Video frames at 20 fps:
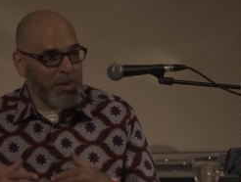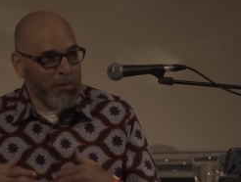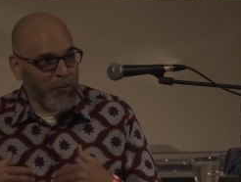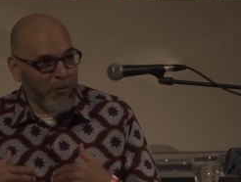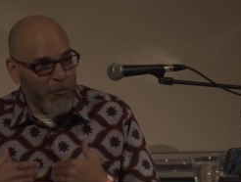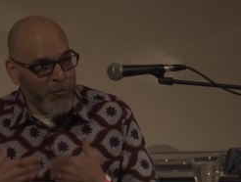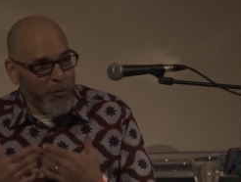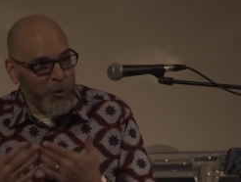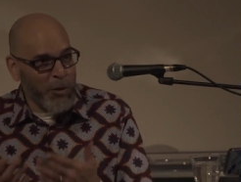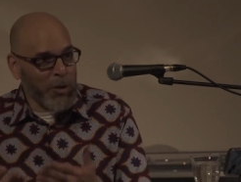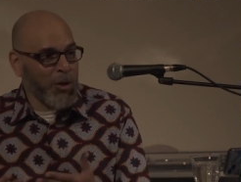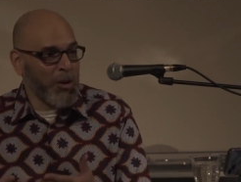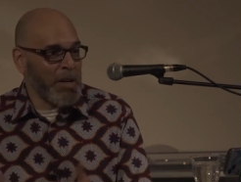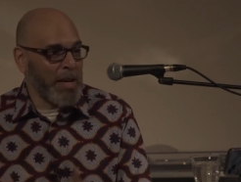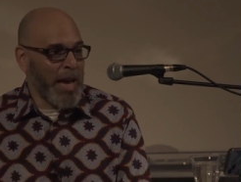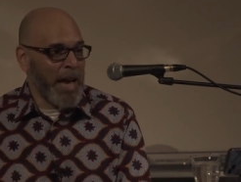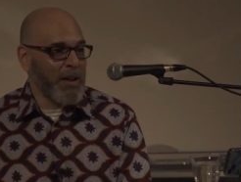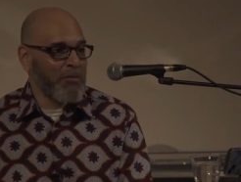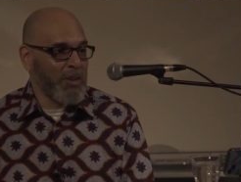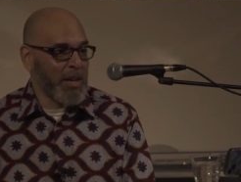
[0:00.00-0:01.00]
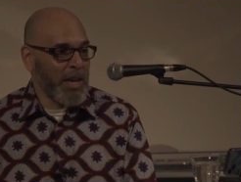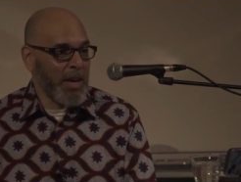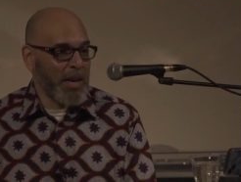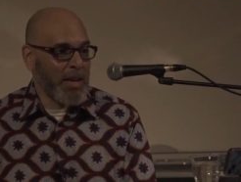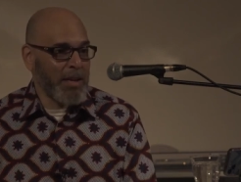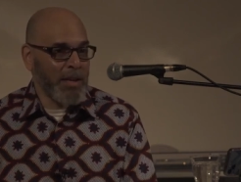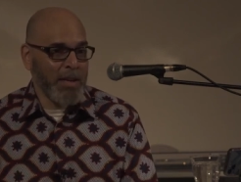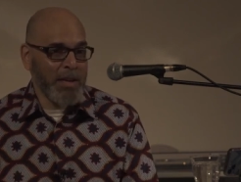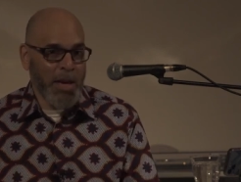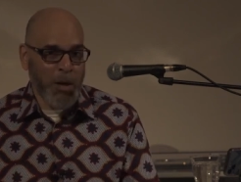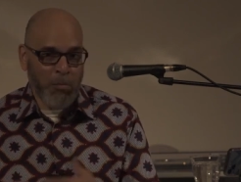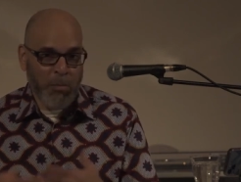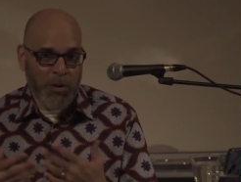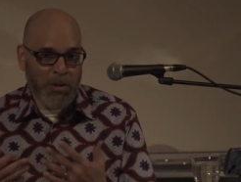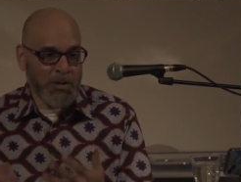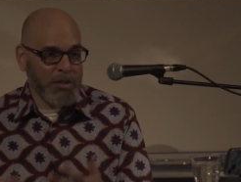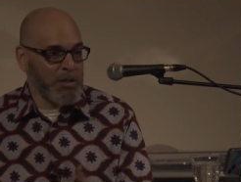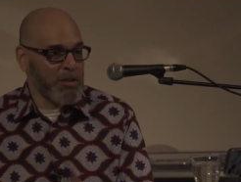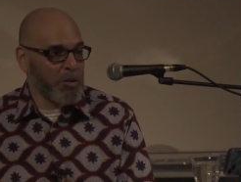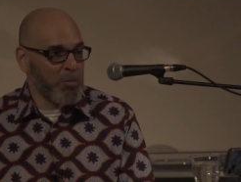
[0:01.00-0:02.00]
full-on advocating and
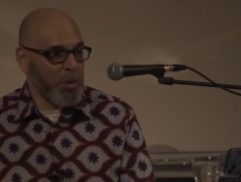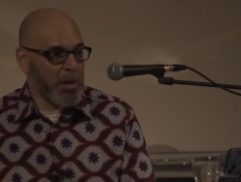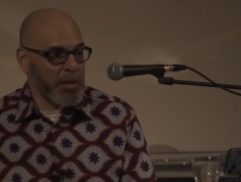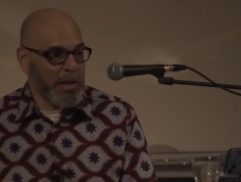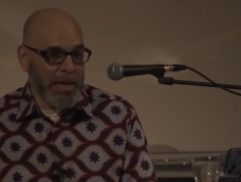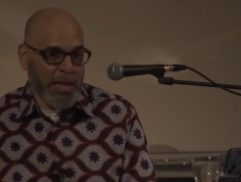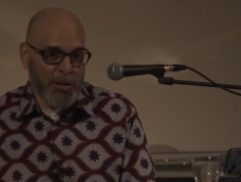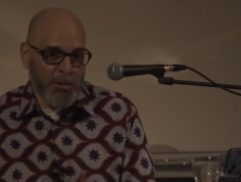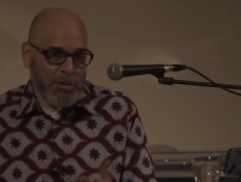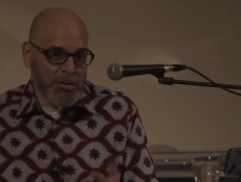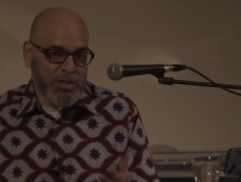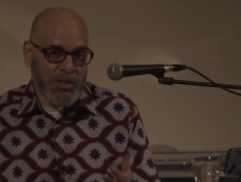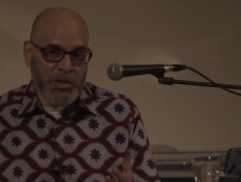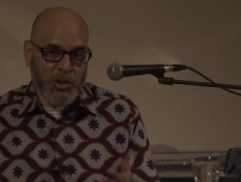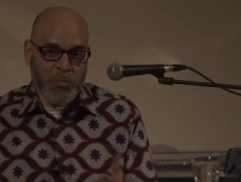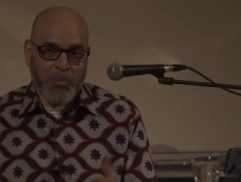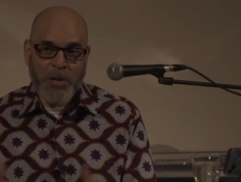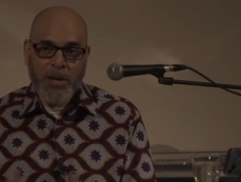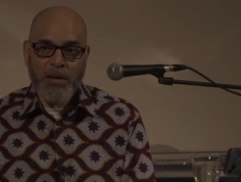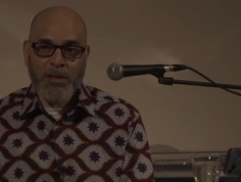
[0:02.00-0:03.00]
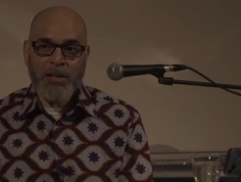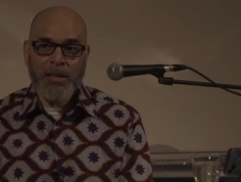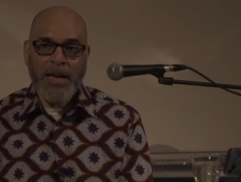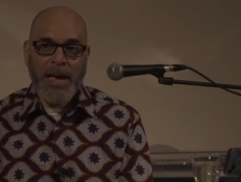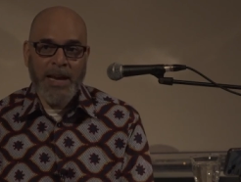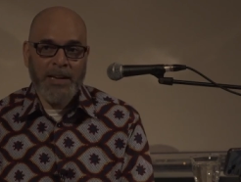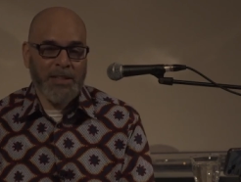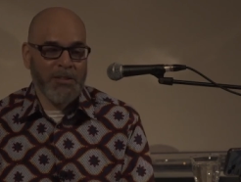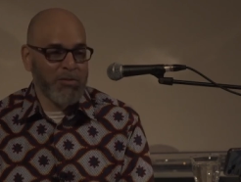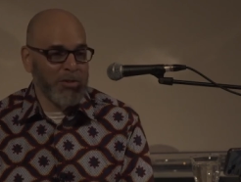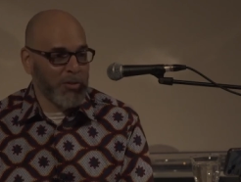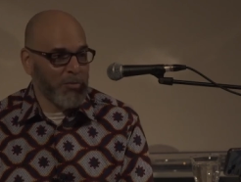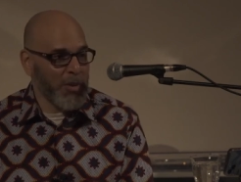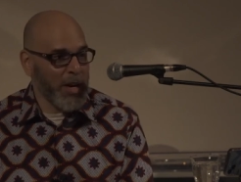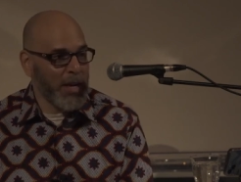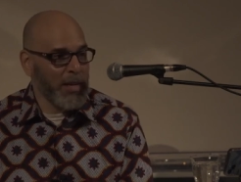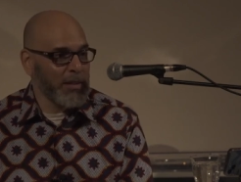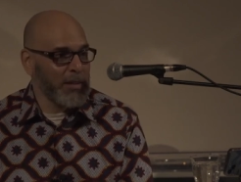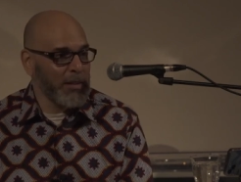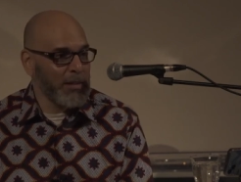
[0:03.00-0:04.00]
participating. Like you don't see Chappelle at activist
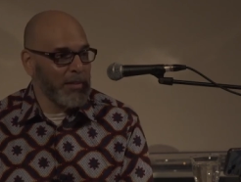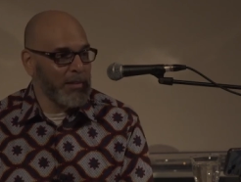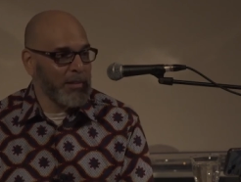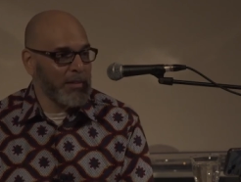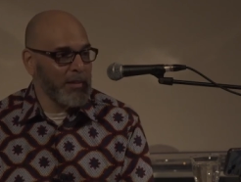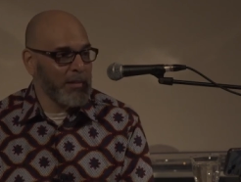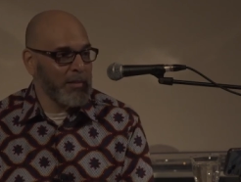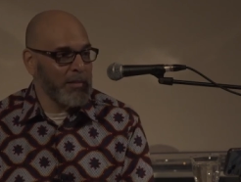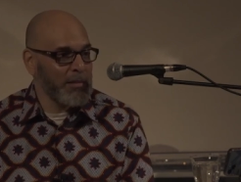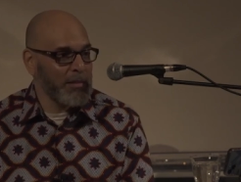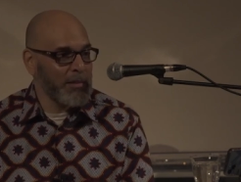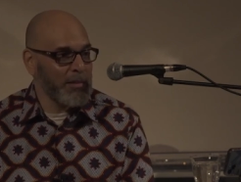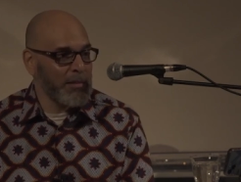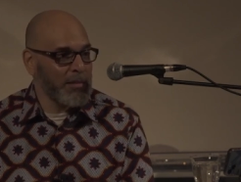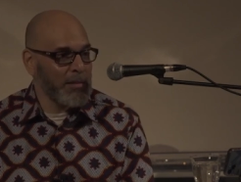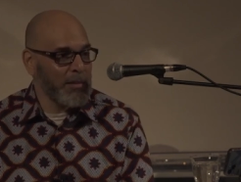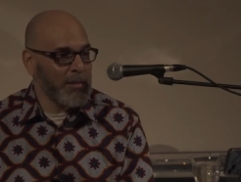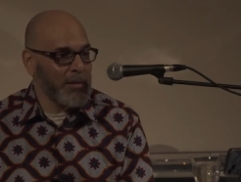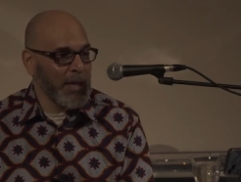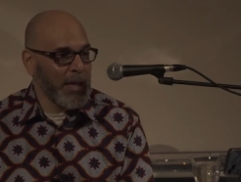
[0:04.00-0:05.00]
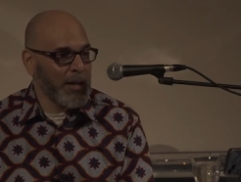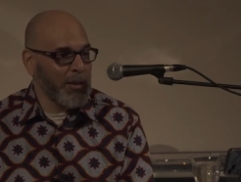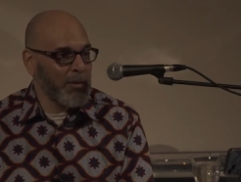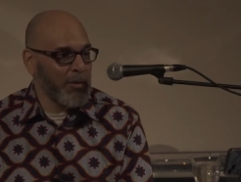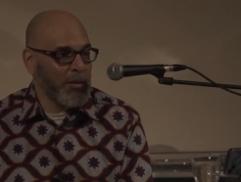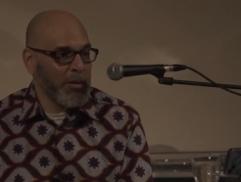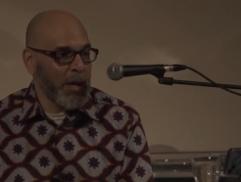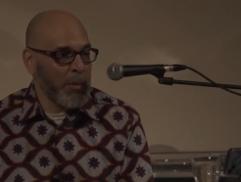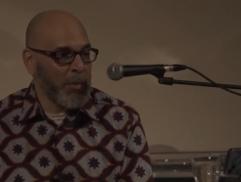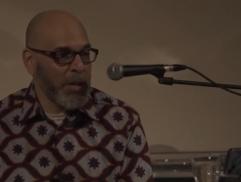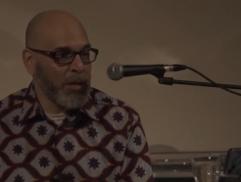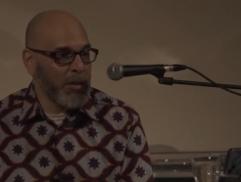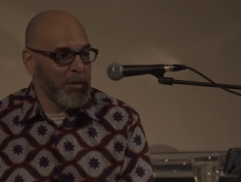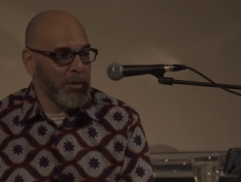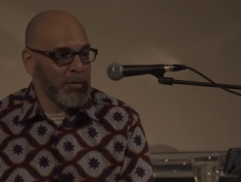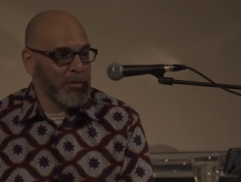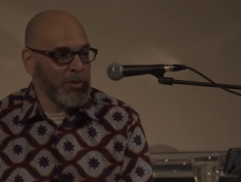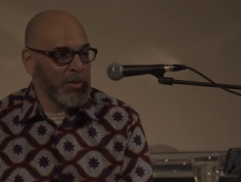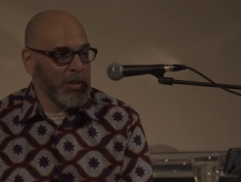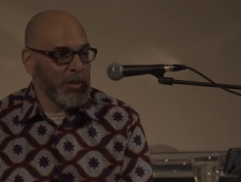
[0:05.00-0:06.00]
rallies, and like you don't. I mean, you
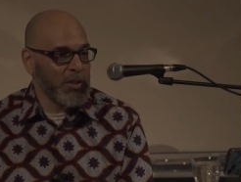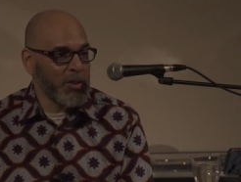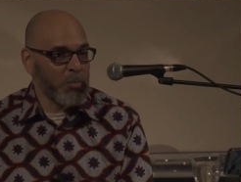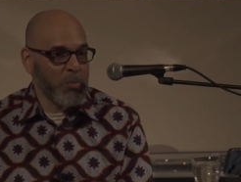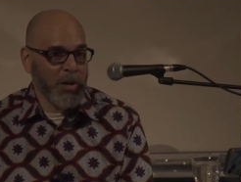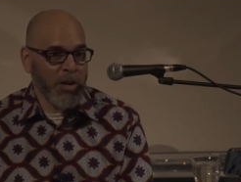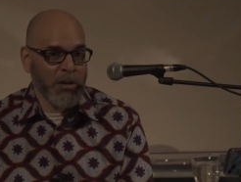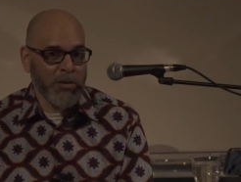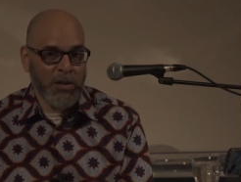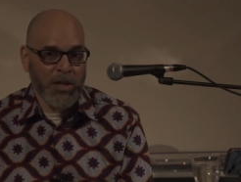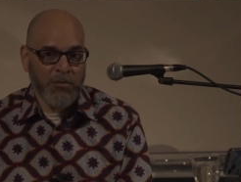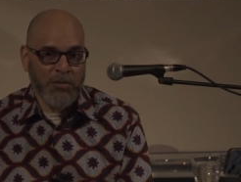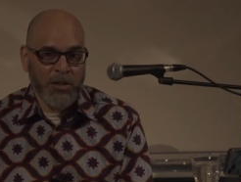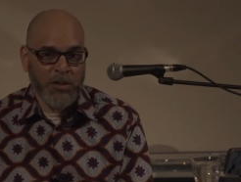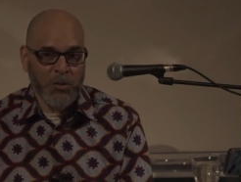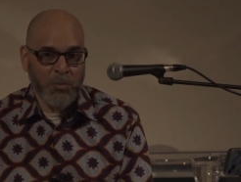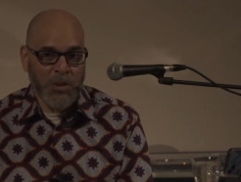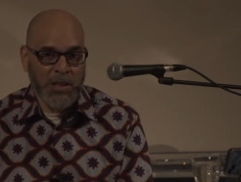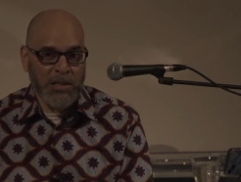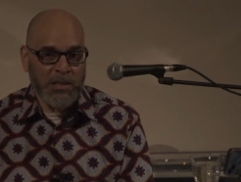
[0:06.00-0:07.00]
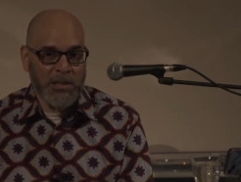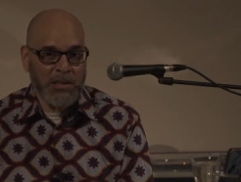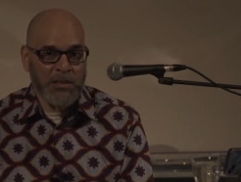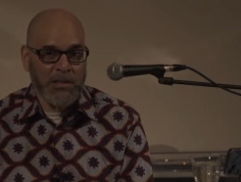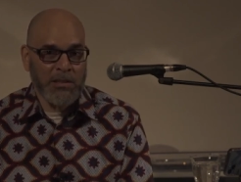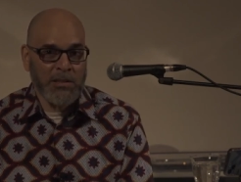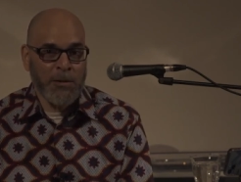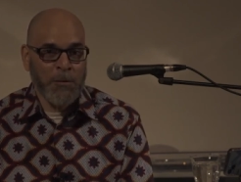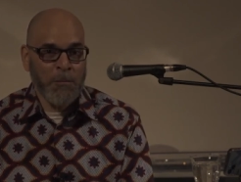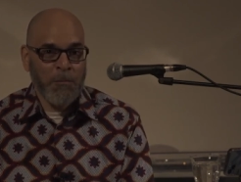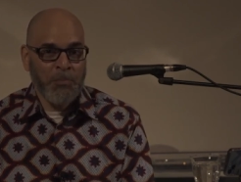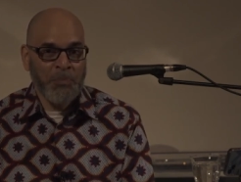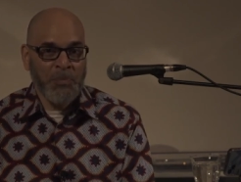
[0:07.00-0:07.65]
don't see Chappelle giving speeches